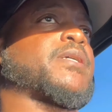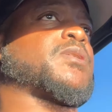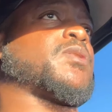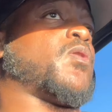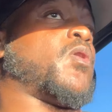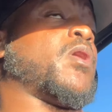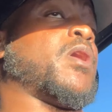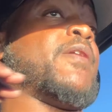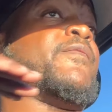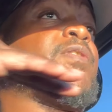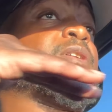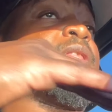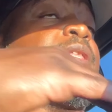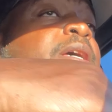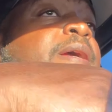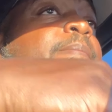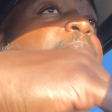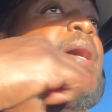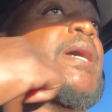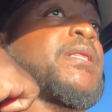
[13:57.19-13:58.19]
So
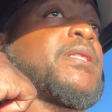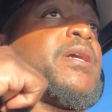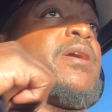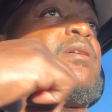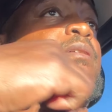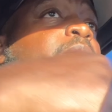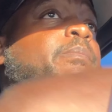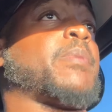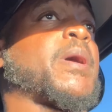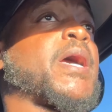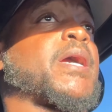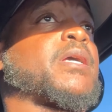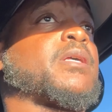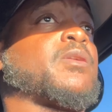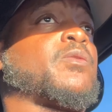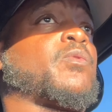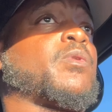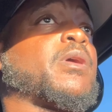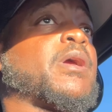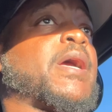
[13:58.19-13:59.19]
everything back there in the back and
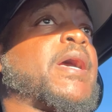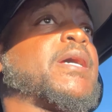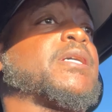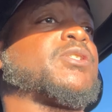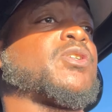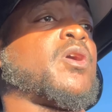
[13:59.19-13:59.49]
the rear hatch,